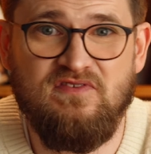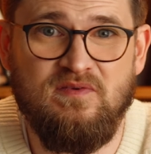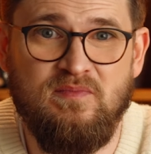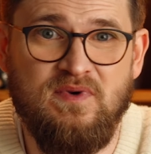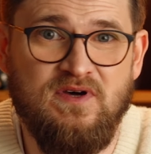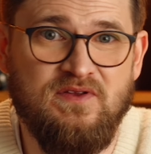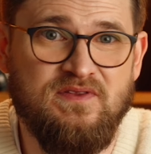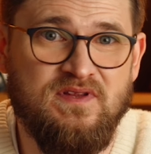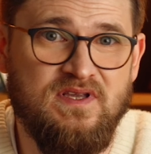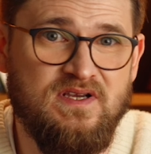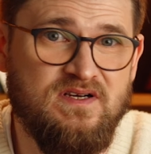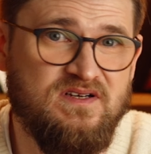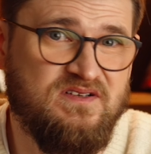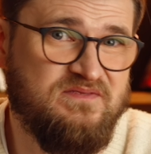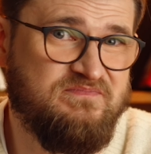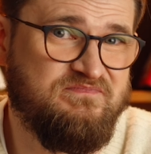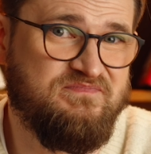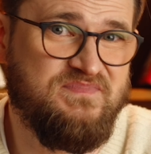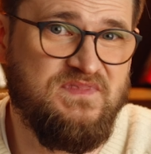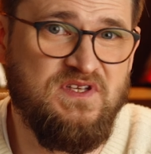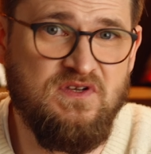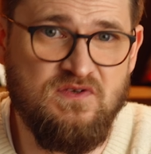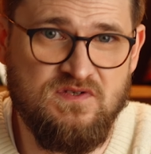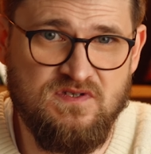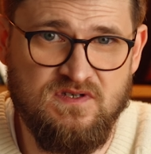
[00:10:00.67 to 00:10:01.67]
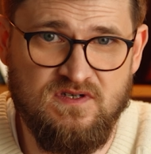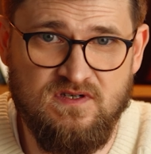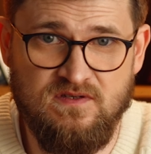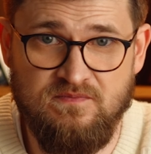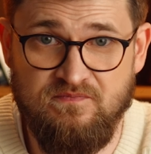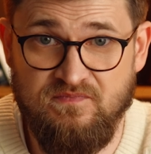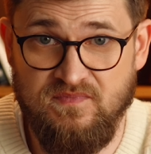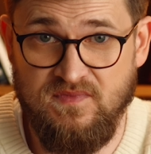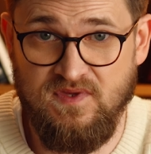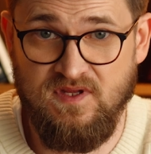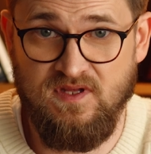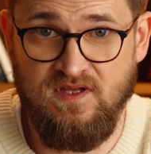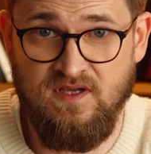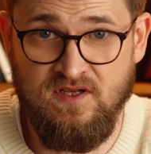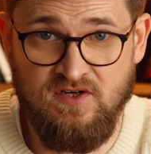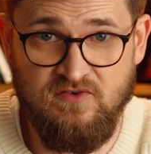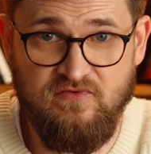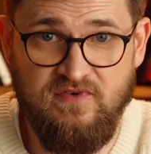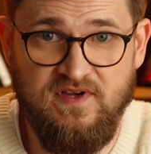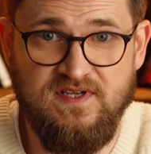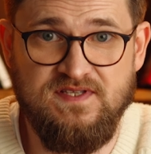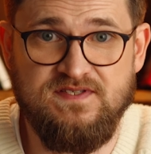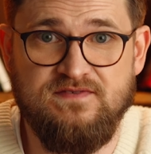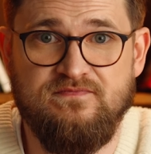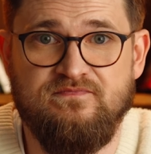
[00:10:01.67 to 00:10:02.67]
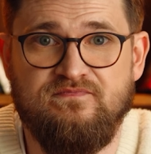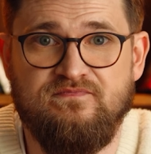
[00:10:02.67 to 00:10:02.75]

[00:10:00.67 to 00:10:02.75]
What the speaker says: about their user interface.